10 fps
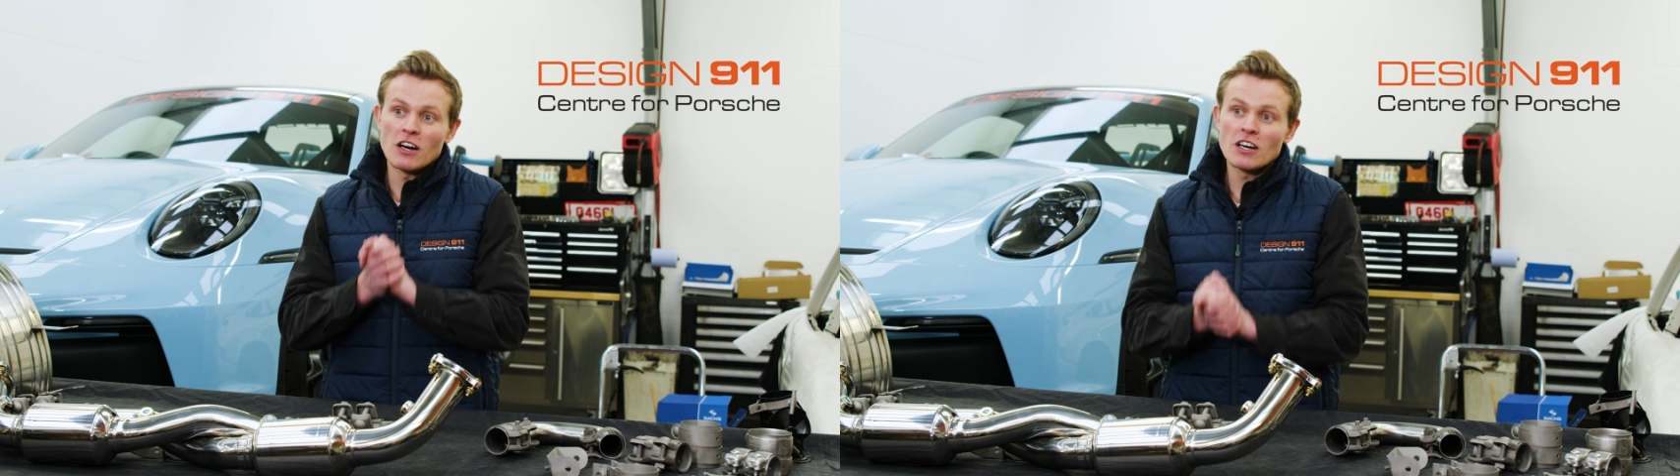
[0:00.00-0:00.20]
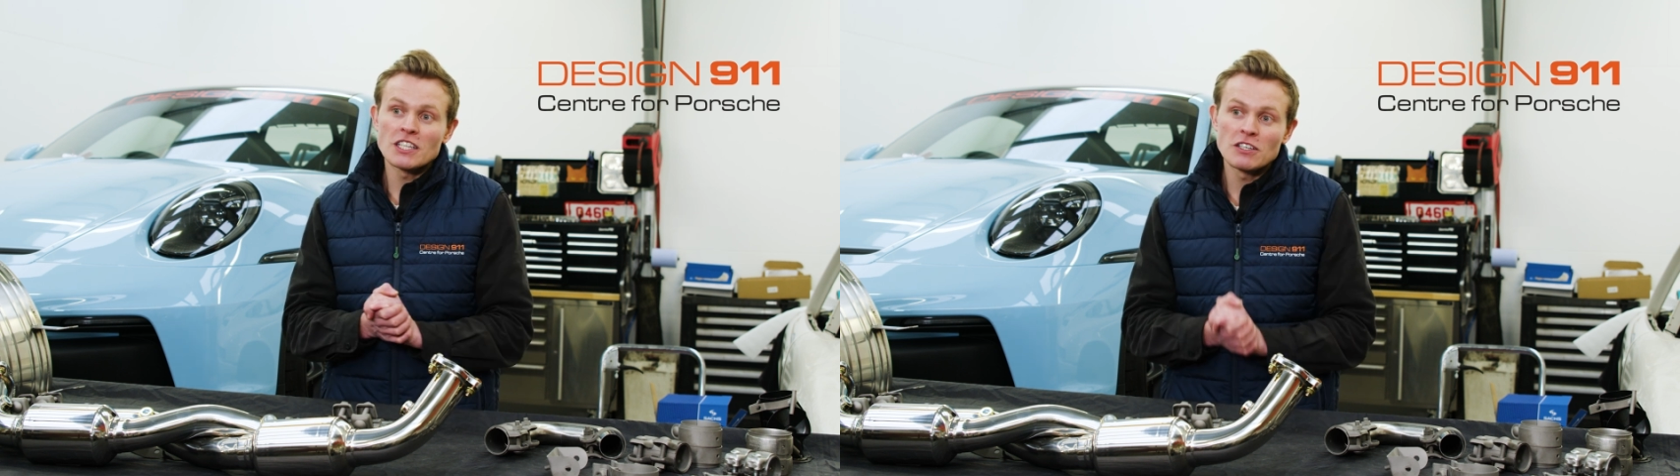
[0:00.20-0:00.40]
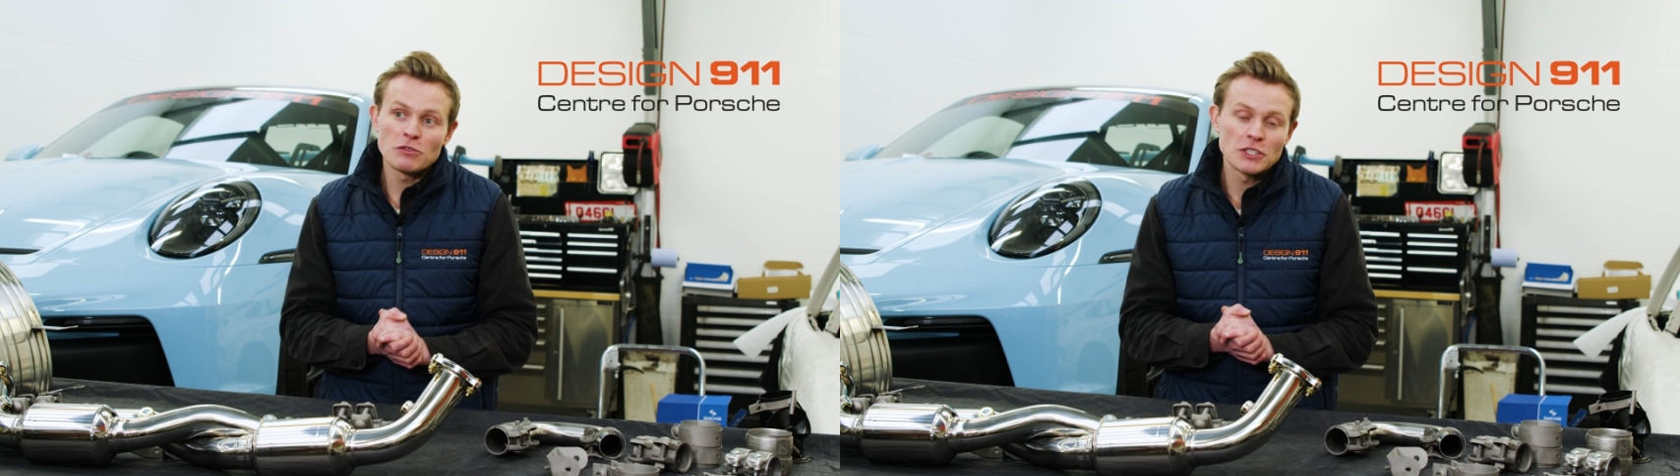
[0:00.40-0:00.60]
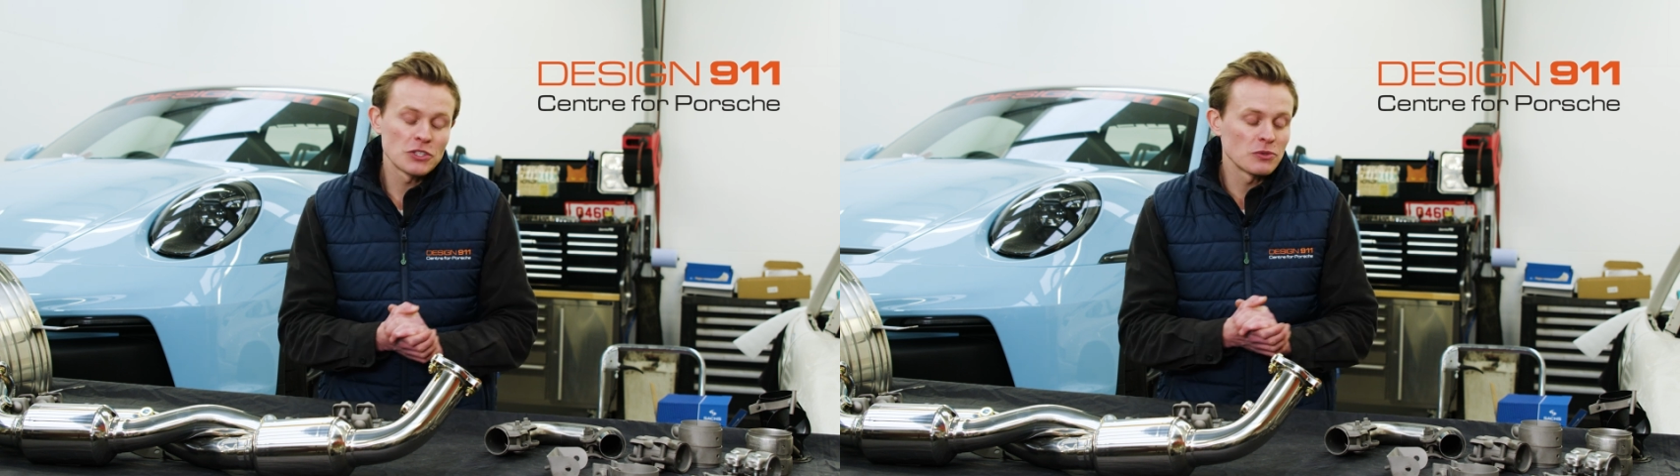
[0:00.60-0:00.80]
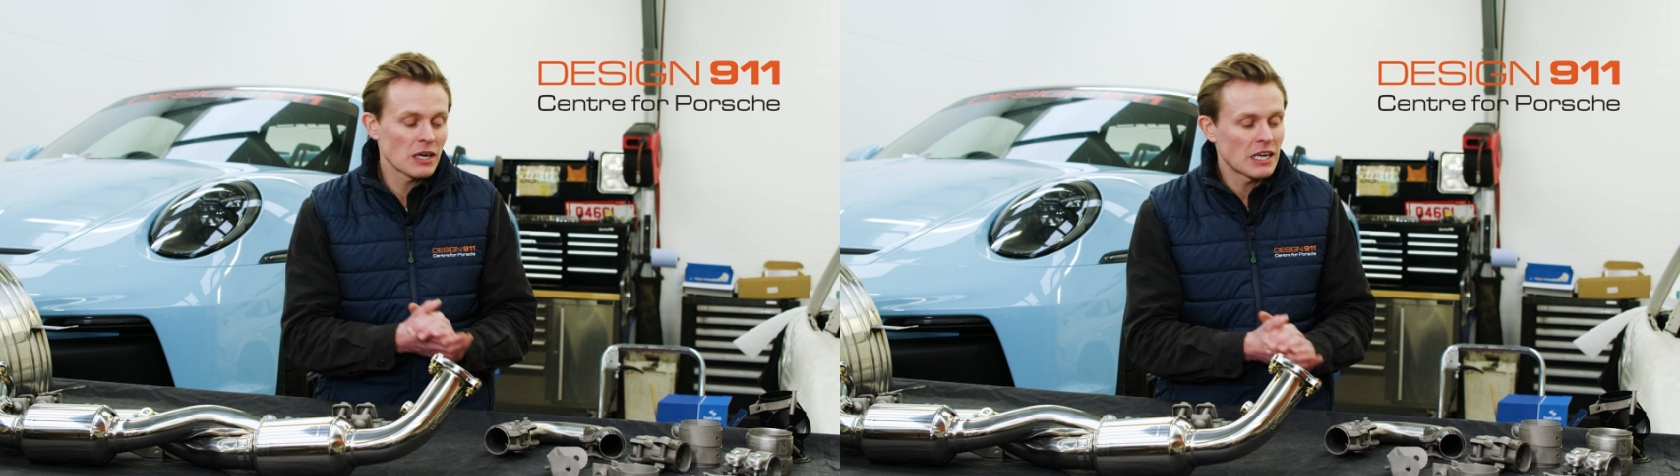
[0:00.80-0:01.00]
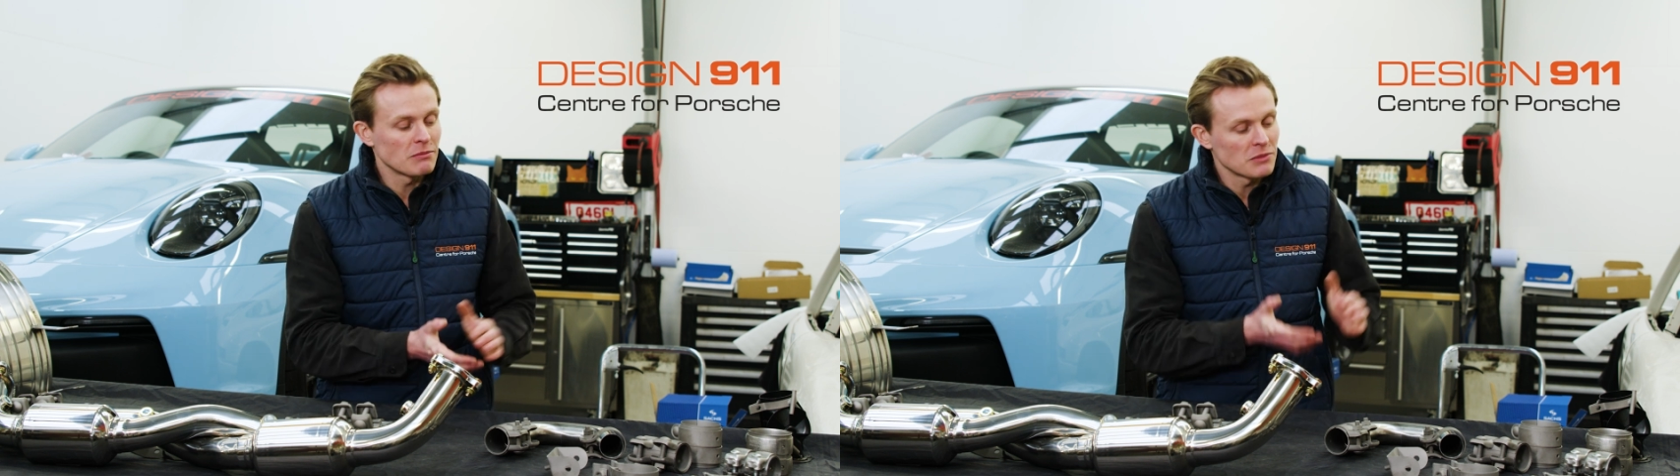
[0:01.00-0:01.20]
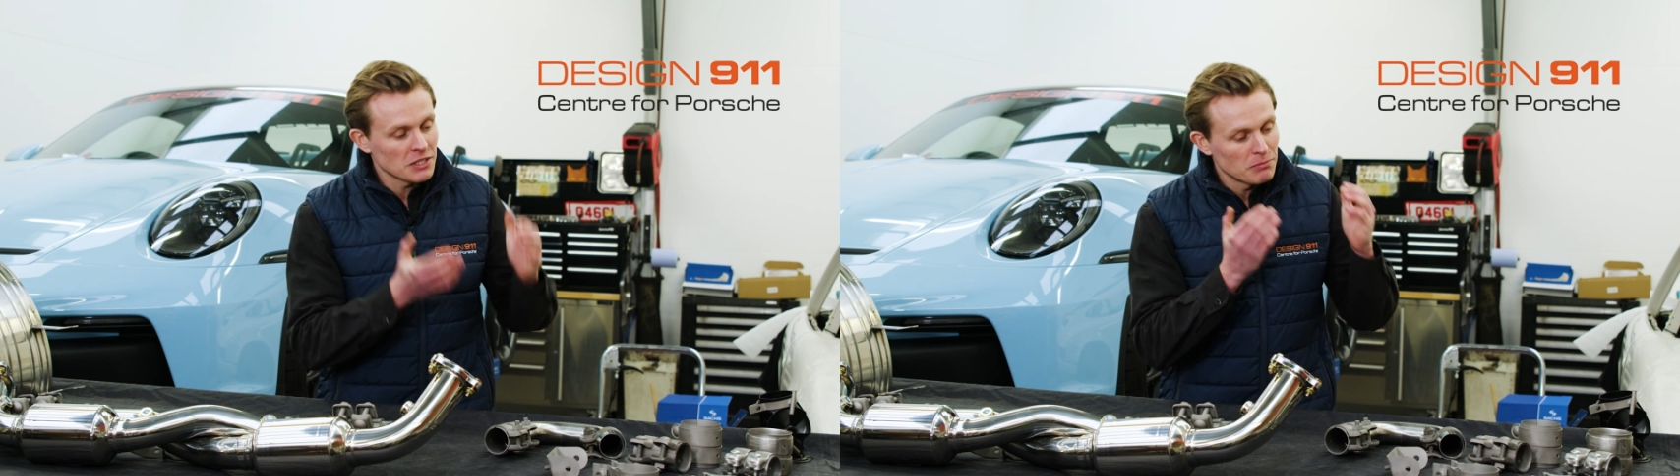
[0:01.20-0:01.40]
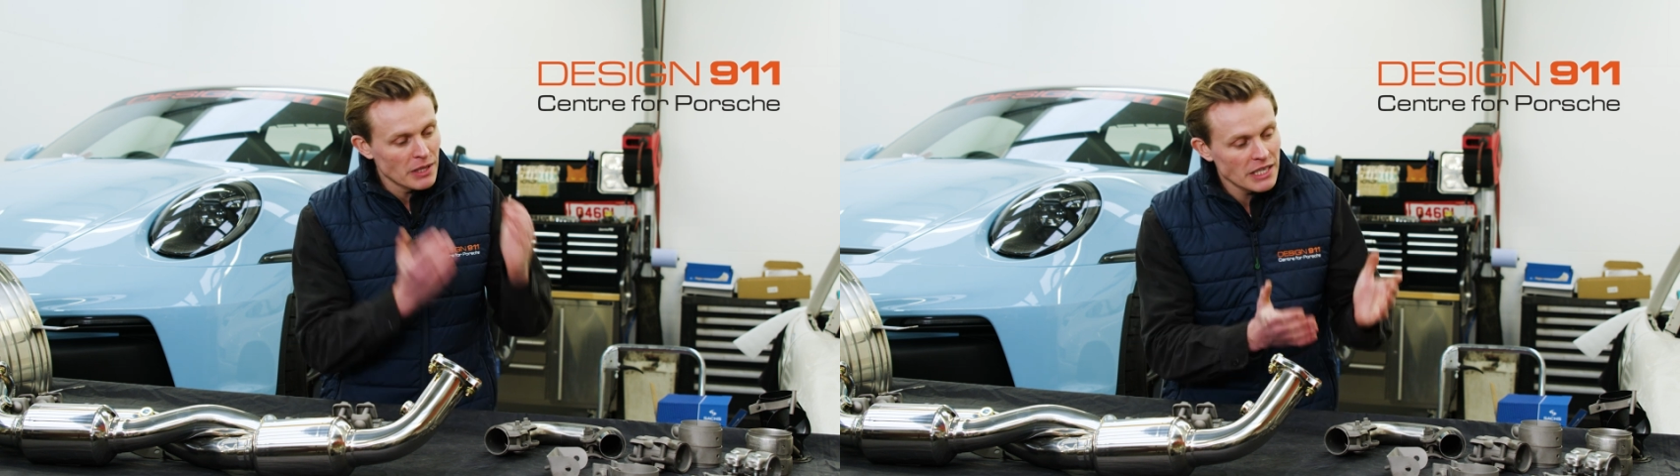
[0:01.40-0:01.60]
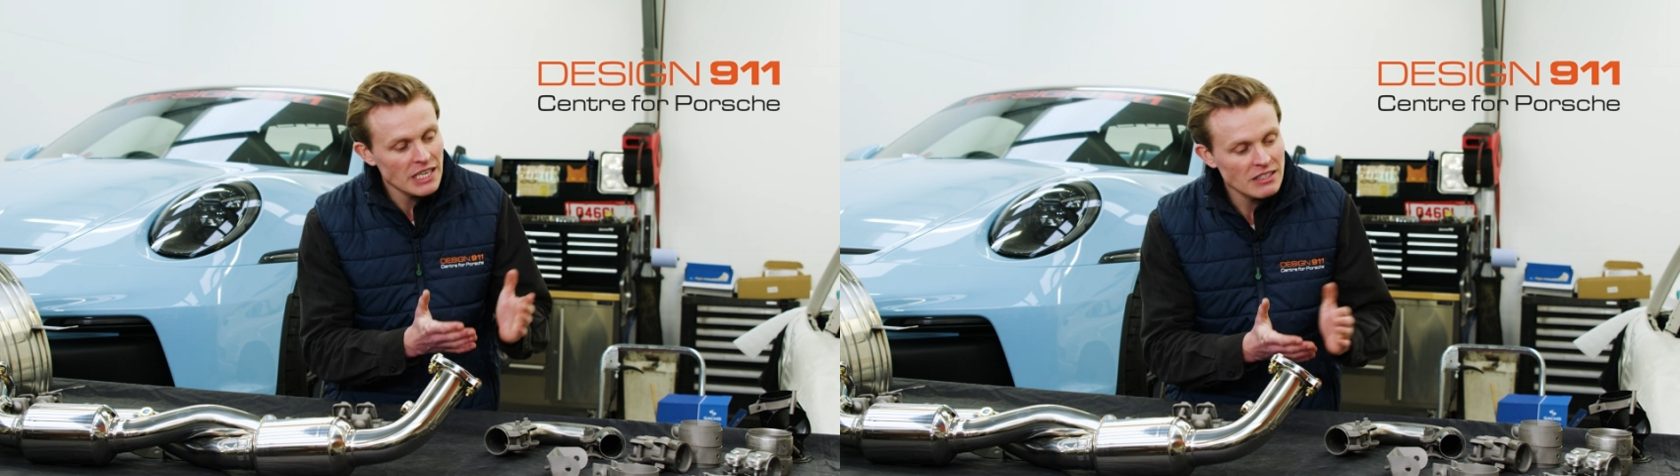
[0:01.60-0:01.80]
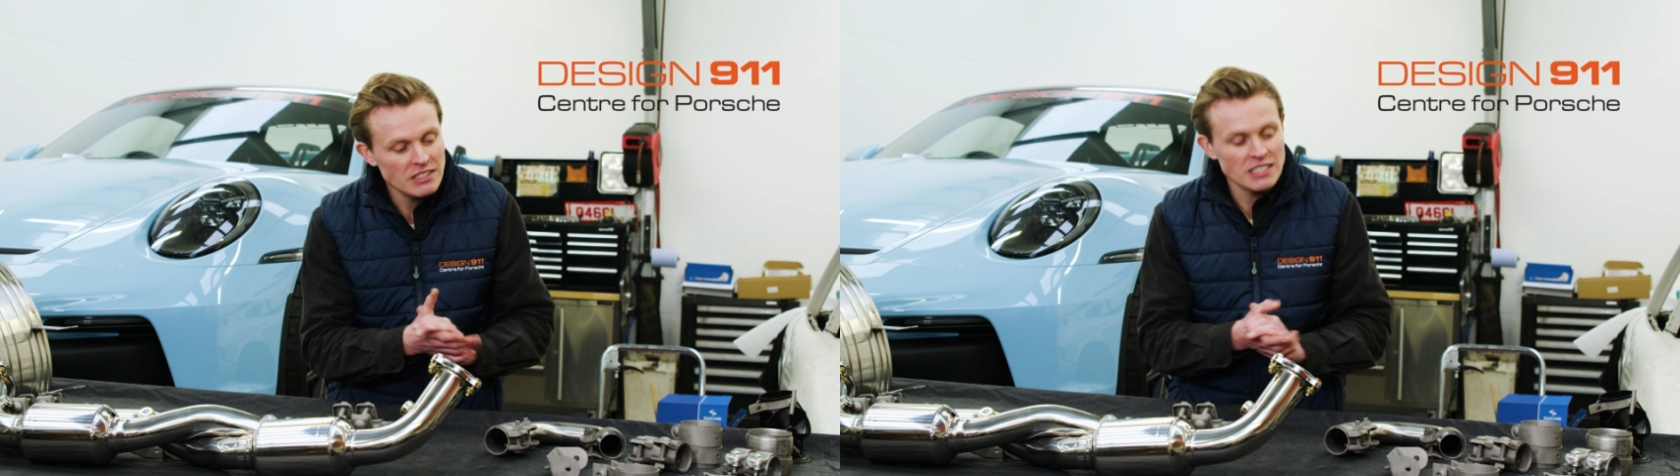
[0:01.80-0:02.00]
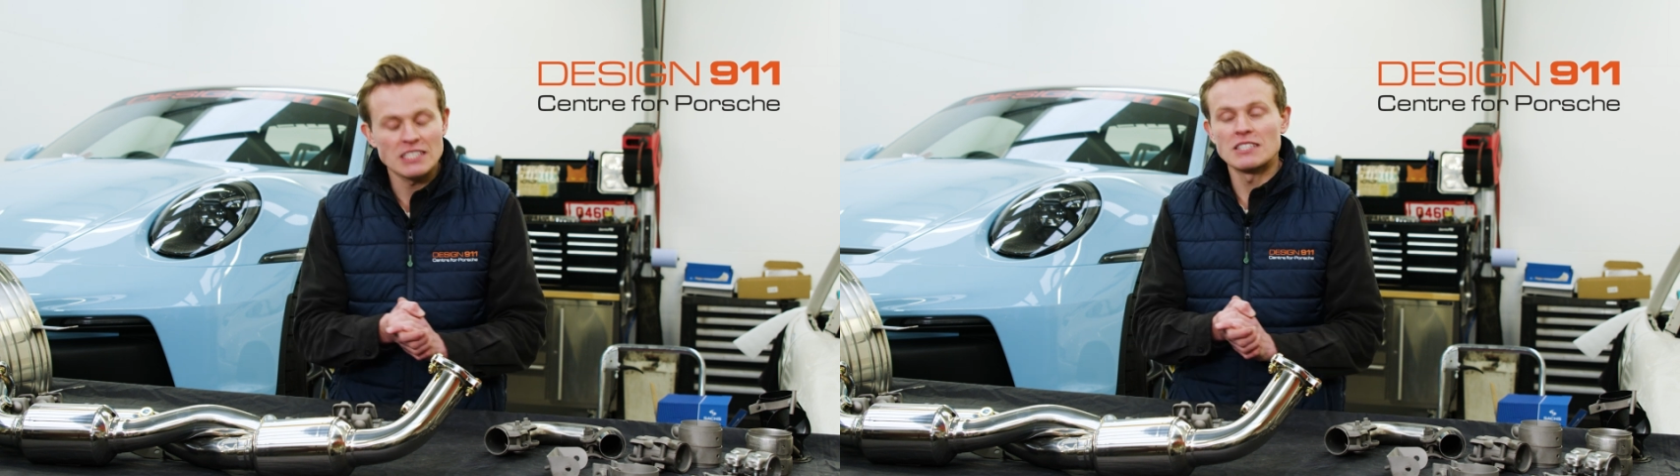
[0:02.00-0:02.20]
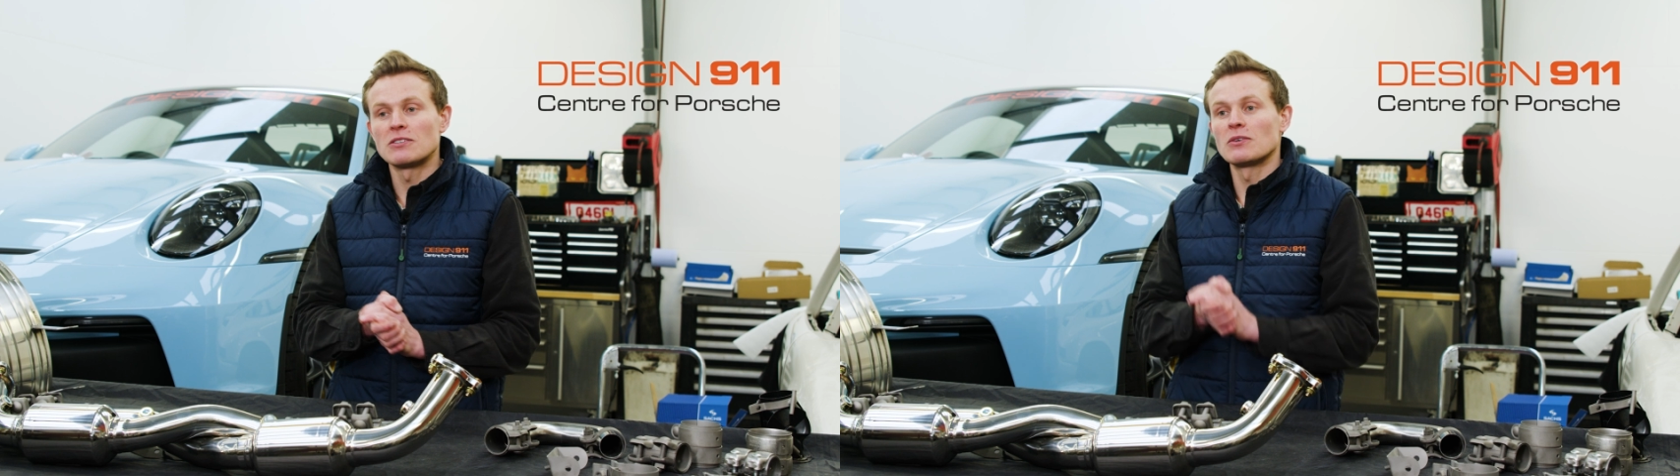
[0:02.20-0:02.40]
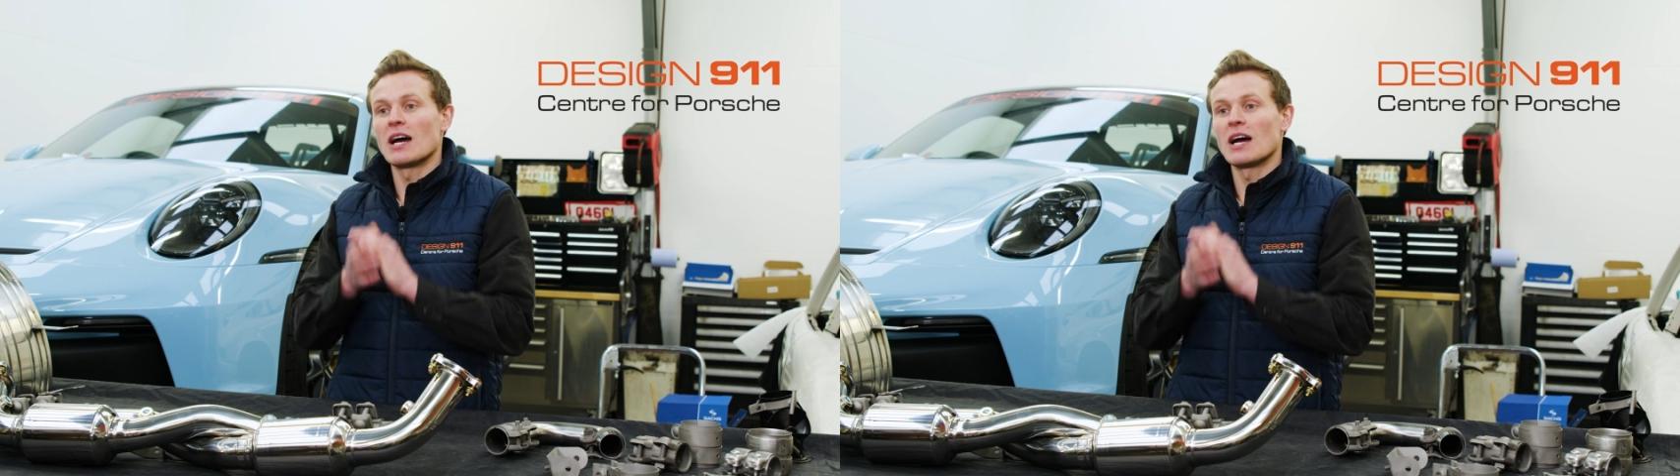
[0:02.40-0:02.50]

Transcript: are the original clamps made out of steel